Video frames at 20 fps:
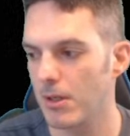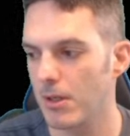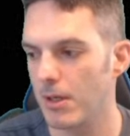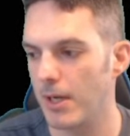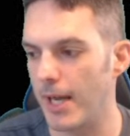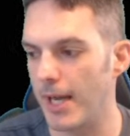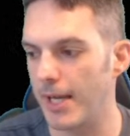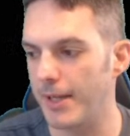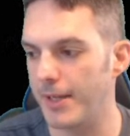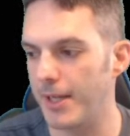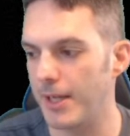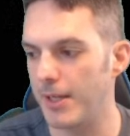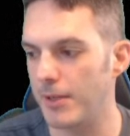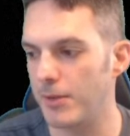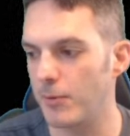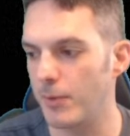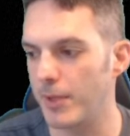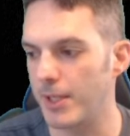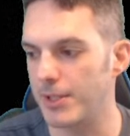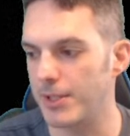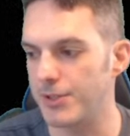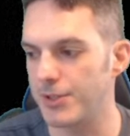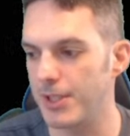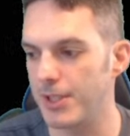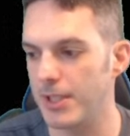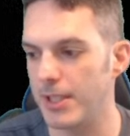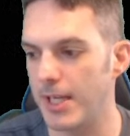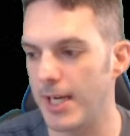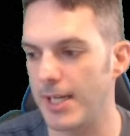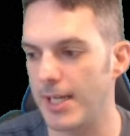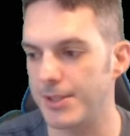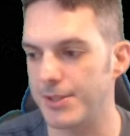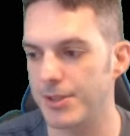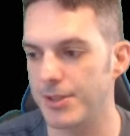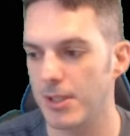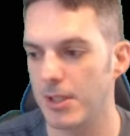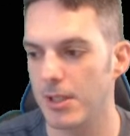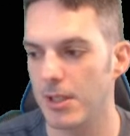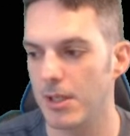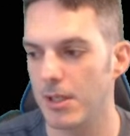And then we can see that
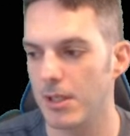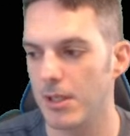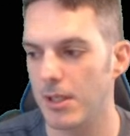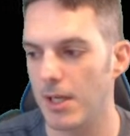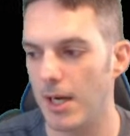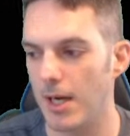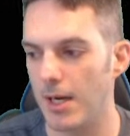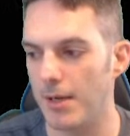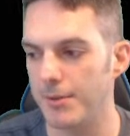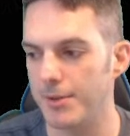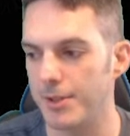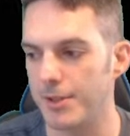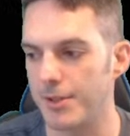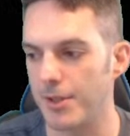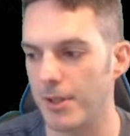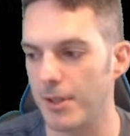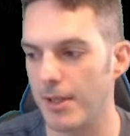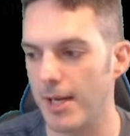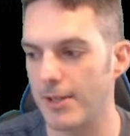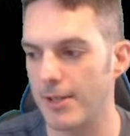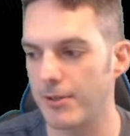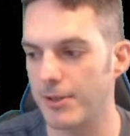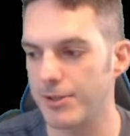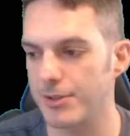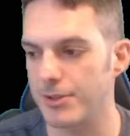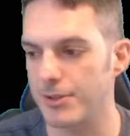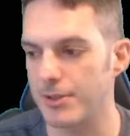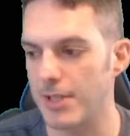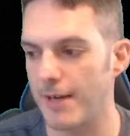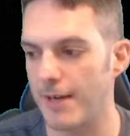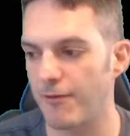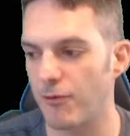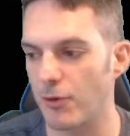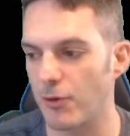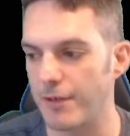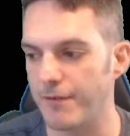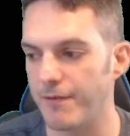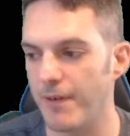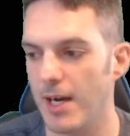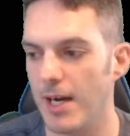the tunnel address is
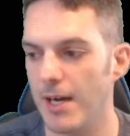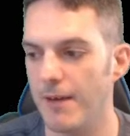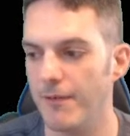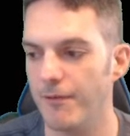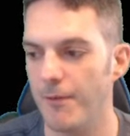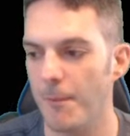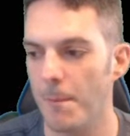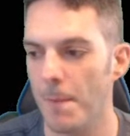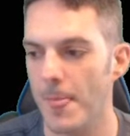.45.